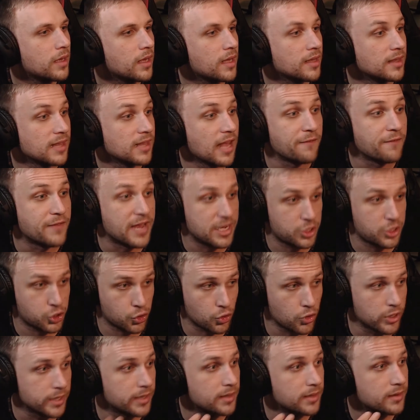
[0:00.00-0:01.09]
Love that
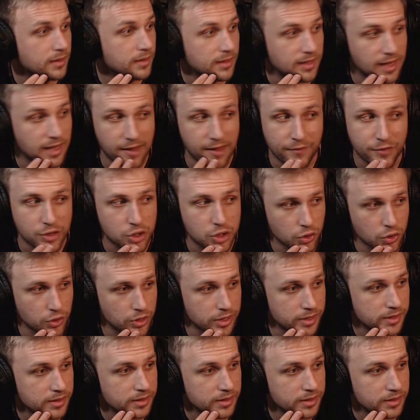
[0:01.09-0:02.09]
droid. Love the droid.